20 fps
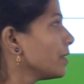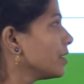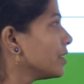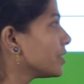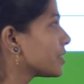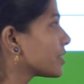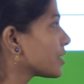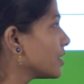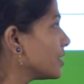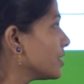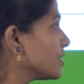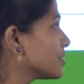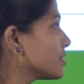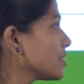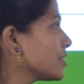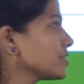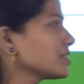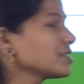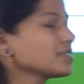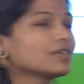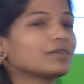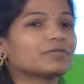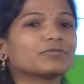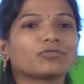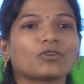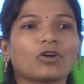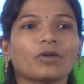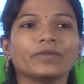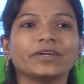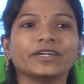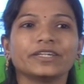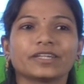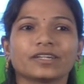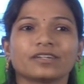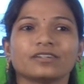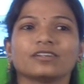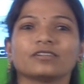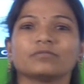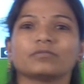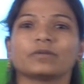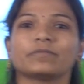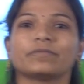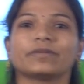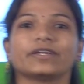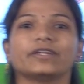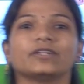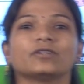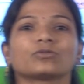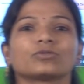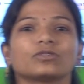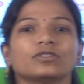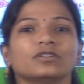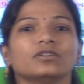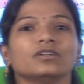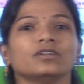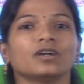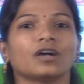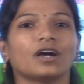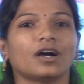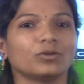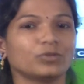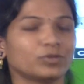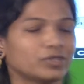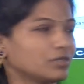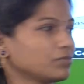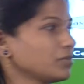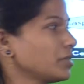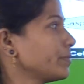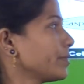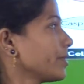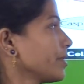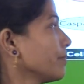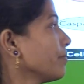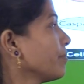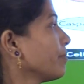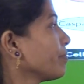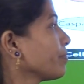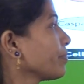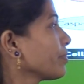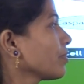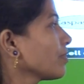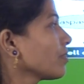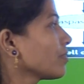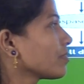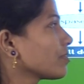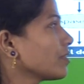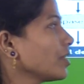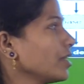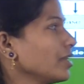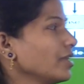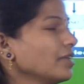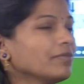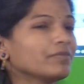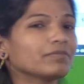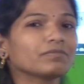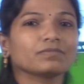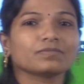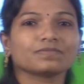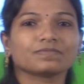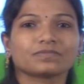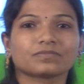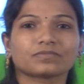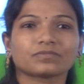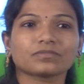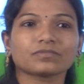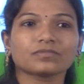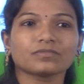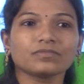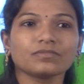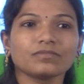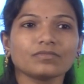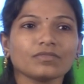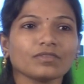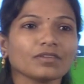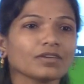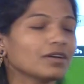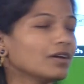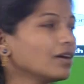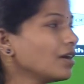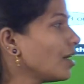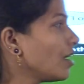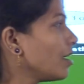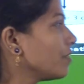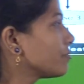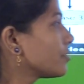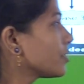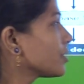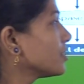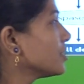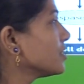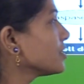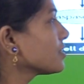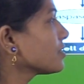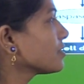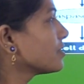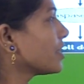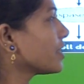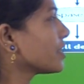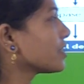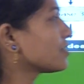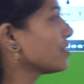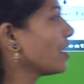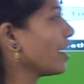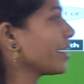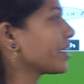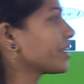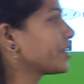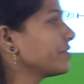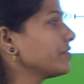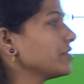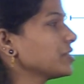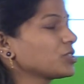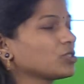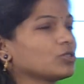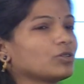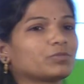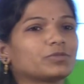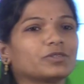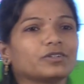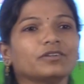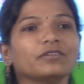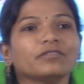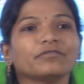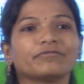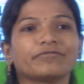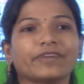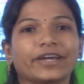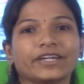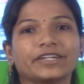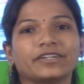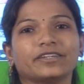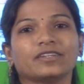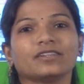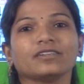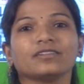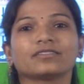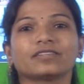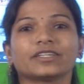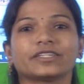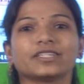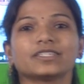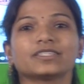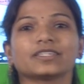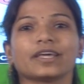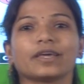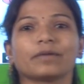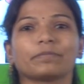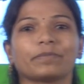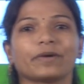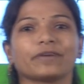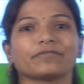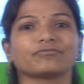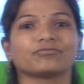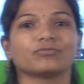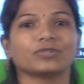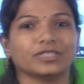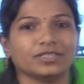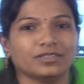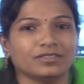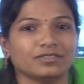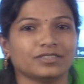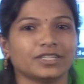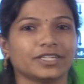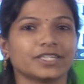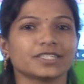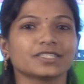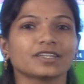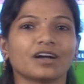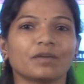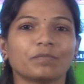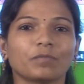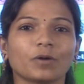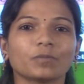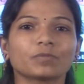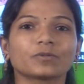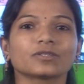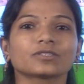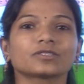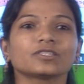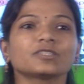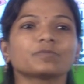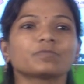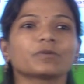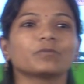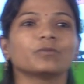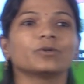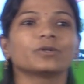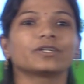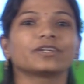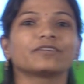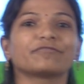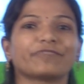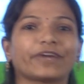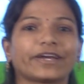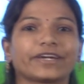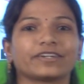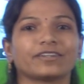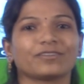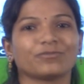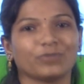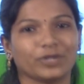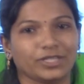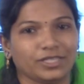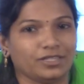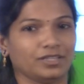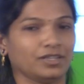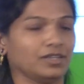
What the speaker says: It releases from internal membrane to the outer membrane. Then after this, there is the activation of the factor, that is APAF1, that is apoptosis promoting factor 1.